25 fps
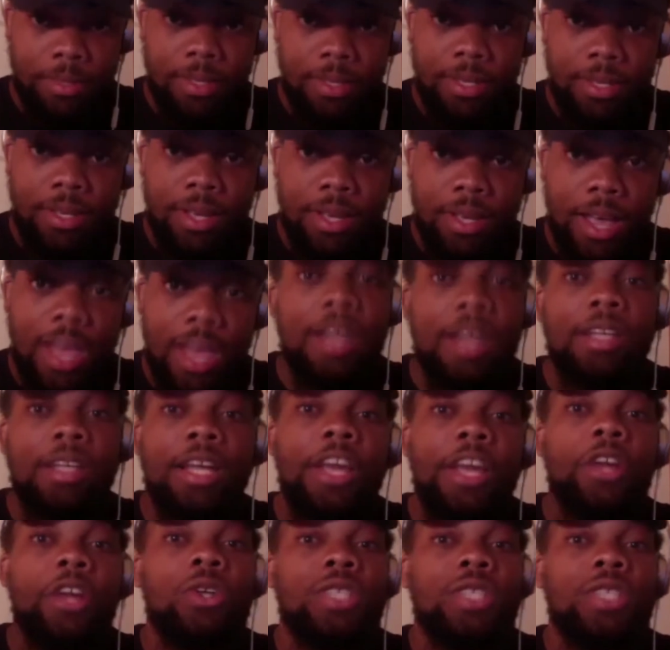And the
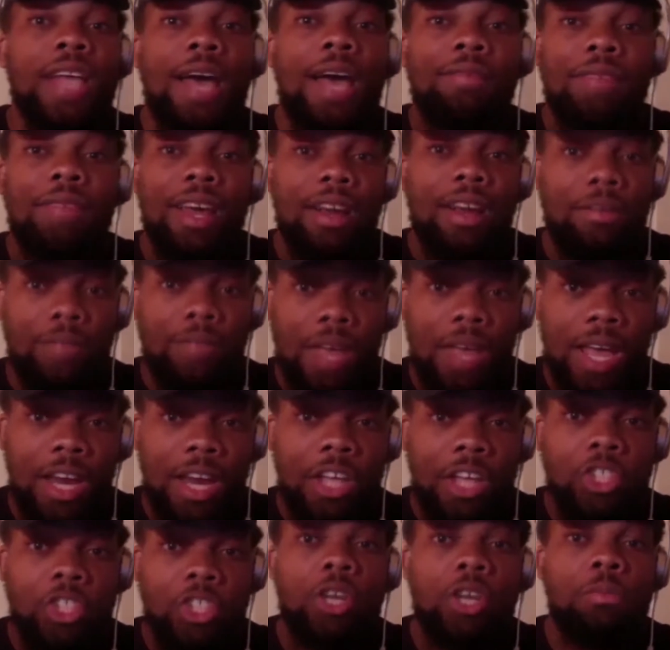Lakers have that
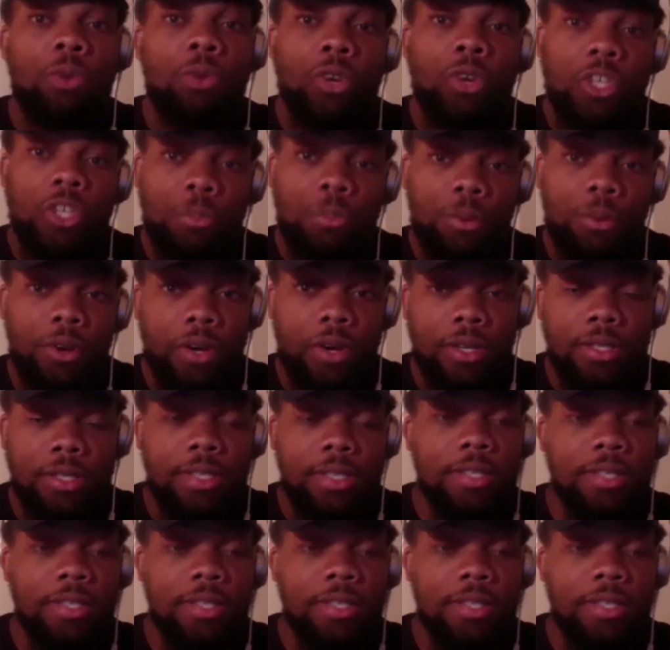advantage and more experience.